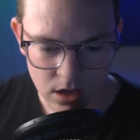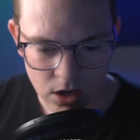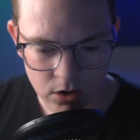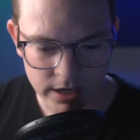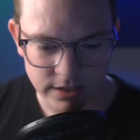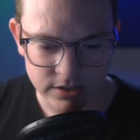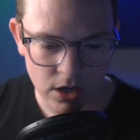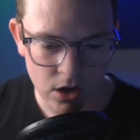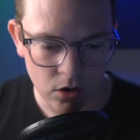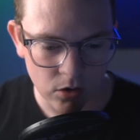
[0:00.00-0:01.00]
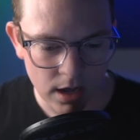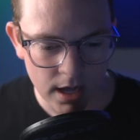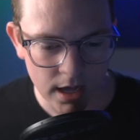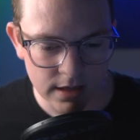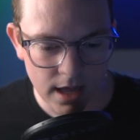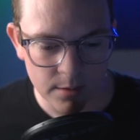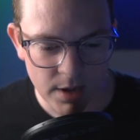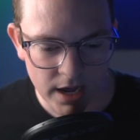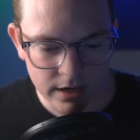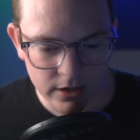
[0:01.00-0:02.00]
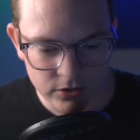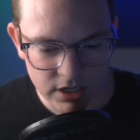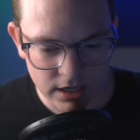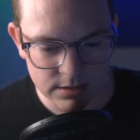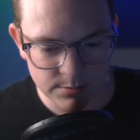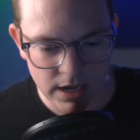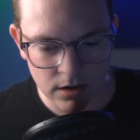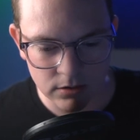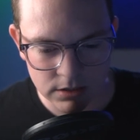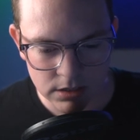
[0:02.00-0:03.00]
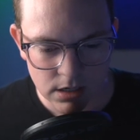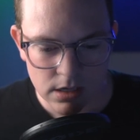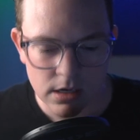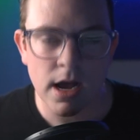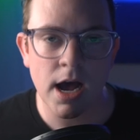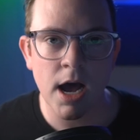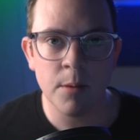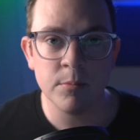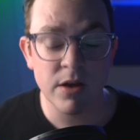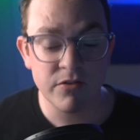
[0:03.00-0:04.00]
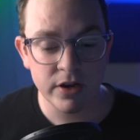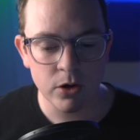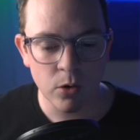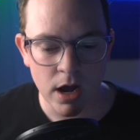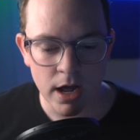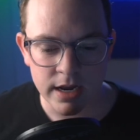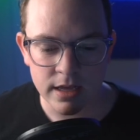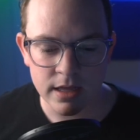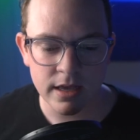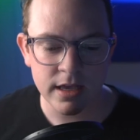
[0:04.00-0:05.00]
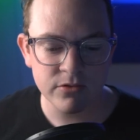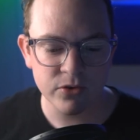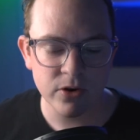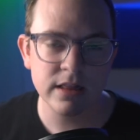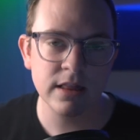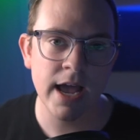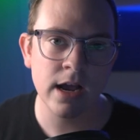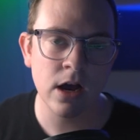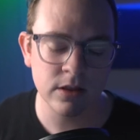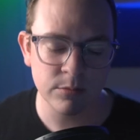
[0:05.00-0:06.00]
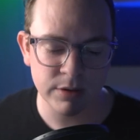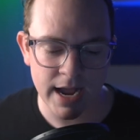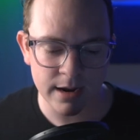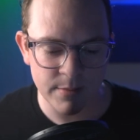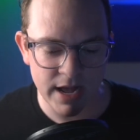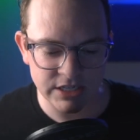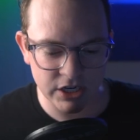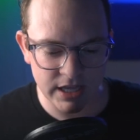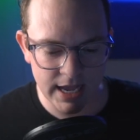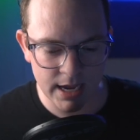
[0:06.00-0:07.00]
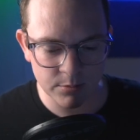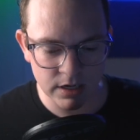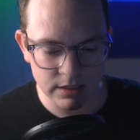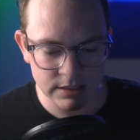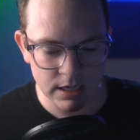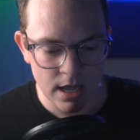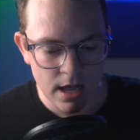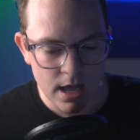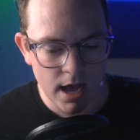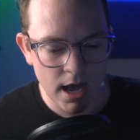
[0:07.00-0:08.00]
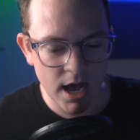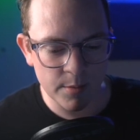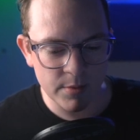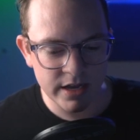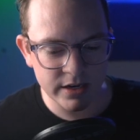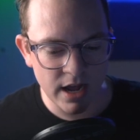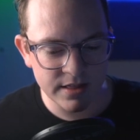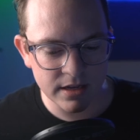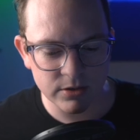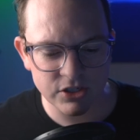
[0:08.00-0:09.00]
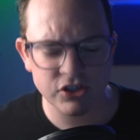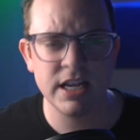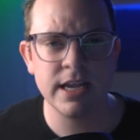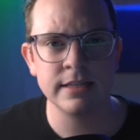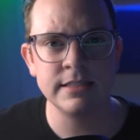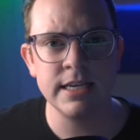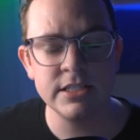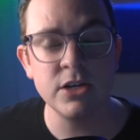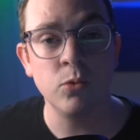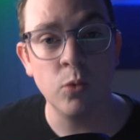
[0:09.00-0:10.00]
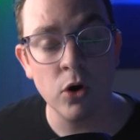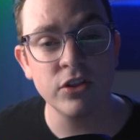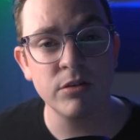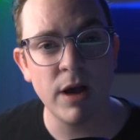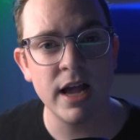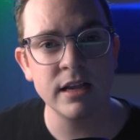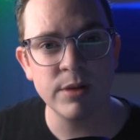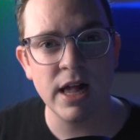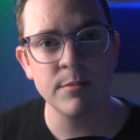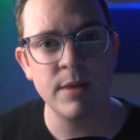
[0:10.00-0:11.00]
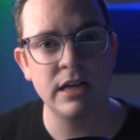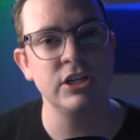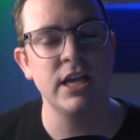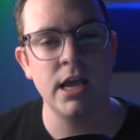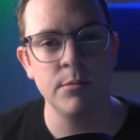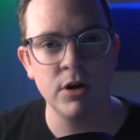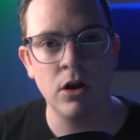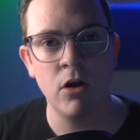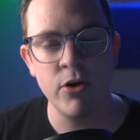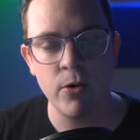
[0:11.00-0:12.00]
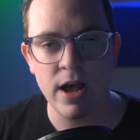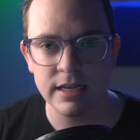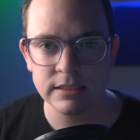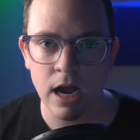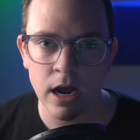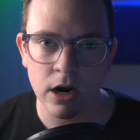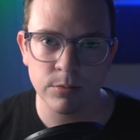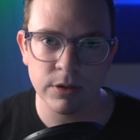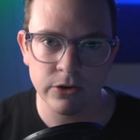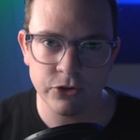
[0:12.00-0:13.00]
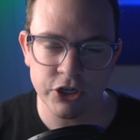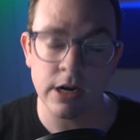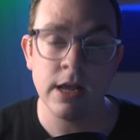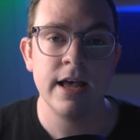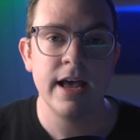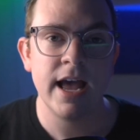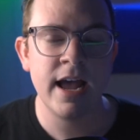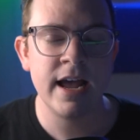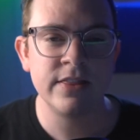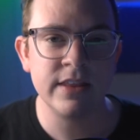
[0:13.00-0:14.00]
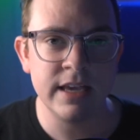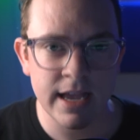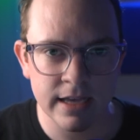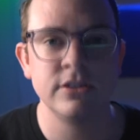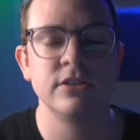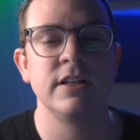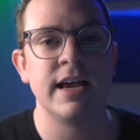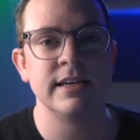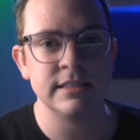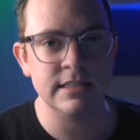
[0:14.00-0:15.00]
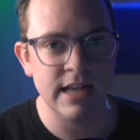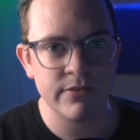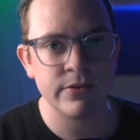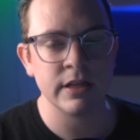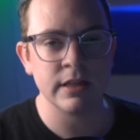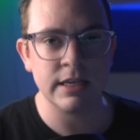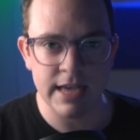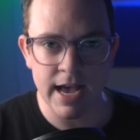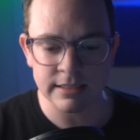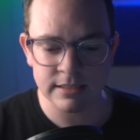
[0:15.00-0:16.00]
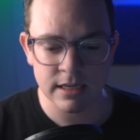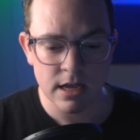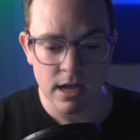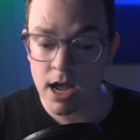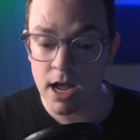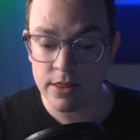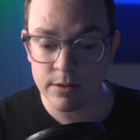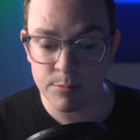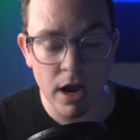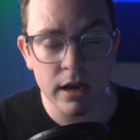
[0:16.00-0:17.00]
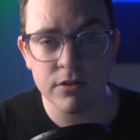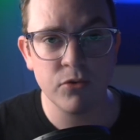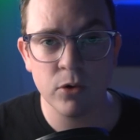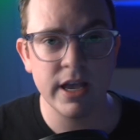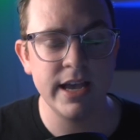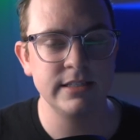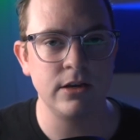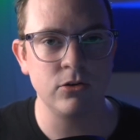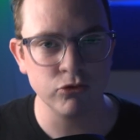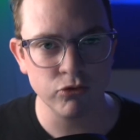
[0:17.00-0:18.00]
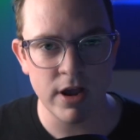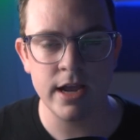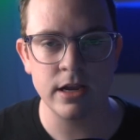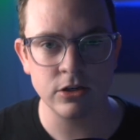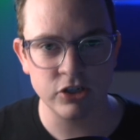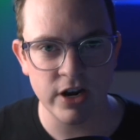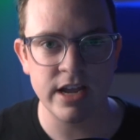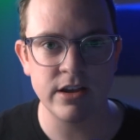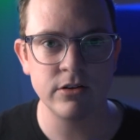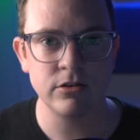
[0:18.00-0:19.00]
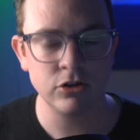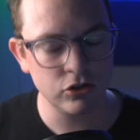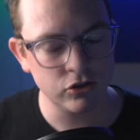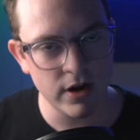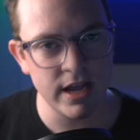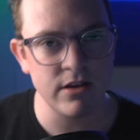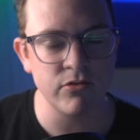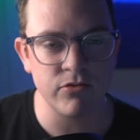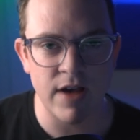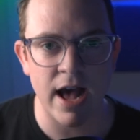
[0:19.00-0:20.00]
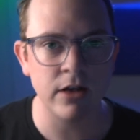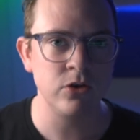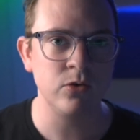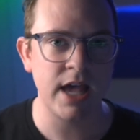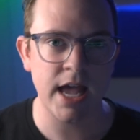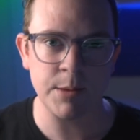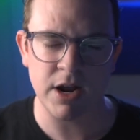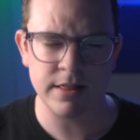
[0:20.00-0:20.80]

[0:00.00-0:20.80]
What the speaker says: Okay, so La Hamada, you talked about my video on infrared light on the Blackmagic cameras. And I think what you're saying is it worth buying a Blackmagic camera, although it has IR pollution? And the answer to that is definitely yes. The Pocket 4K is a great, great, great value camera.